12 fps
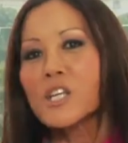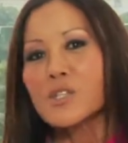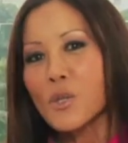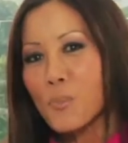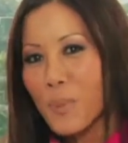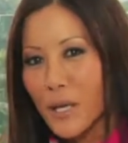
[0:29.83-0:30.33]

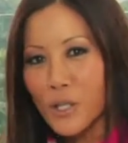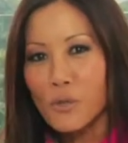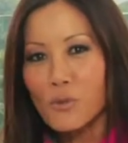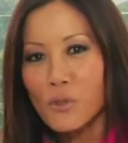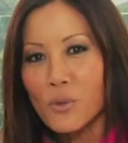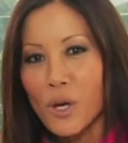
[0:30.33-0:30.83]
So the bent
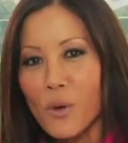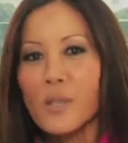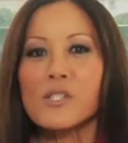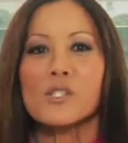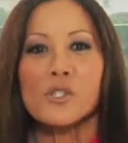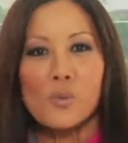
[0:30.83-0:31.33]
over row
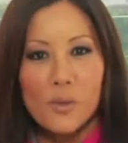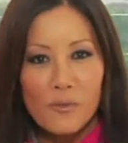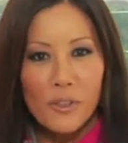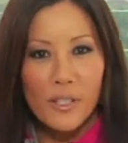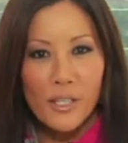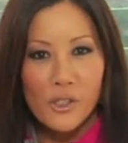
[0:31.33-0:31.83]
is a
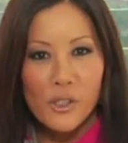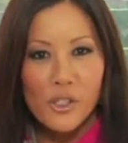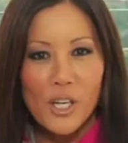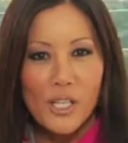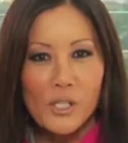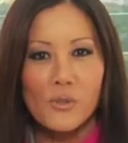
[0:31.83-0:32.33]
terrific
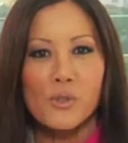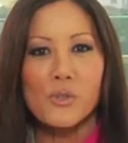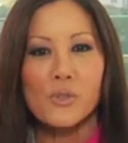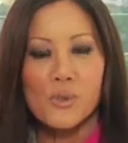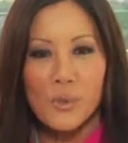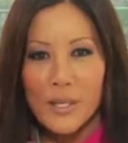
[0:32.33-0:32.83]
exercise for
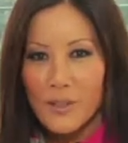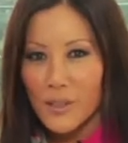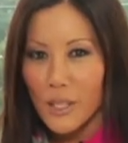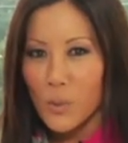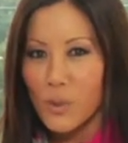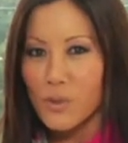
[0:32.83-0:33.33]

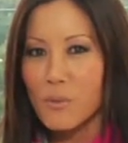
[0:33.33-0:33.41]
strengthening one